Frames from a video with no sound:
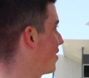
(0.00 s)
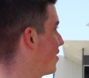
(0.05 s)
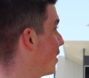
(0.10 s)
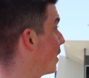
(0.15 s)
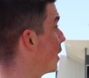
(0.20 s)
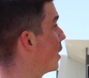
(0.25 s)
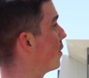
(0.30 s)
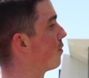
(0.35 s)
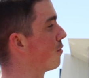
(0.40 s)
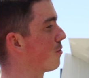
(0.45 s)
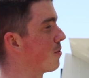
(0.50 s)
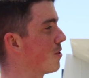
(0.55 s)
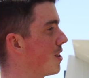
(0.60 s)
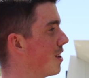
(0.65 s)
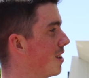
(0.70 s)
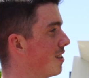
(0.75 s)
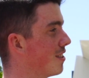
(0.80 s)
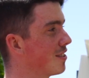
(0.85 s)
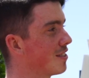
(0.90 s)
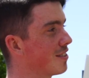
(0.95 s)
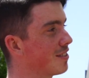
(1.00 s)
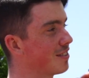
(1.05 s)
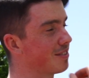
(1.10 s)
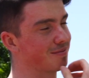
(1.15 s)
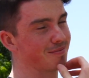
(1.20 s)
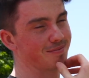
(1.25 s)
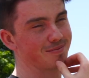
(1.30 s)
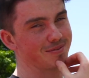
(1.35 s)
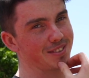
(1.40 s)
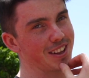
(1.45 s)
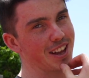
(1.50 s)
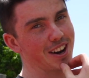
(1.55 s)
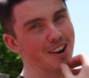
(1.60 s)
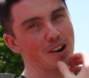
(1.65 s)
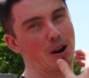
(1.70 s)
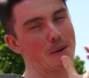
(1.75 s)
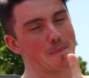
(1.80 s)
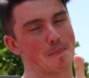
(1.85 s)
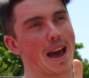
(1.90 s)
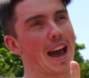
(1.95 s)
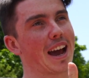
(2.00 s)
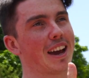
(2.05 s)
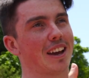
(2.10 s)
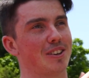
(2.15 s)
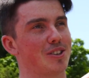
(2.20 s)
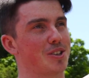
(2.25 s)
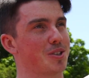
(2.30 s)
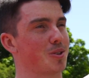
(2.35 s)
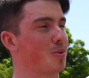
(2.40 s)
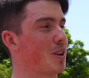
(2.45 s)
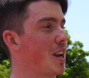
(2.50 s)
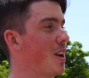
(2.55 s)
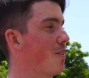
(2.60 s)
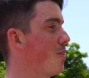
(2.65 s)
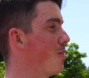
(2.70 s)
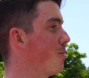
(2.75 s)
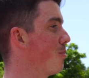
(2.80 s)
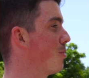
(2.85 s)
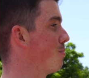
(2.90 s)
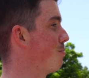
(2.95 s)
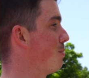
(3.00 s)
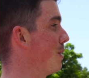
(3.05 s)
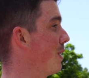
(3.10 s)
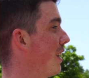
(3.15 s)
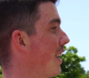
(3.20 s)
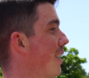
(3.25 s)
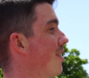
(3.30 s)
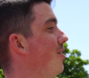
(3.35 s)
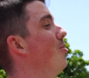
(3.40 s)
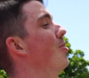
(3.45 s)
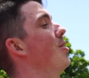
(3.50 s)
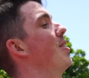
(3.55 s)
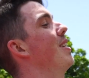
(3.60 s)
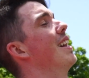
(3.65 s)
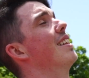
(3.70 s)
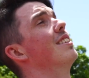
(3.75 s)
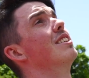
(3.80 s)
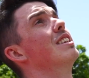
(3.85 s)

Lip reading: delivering, I don't know, packages or whatever, would be like looking at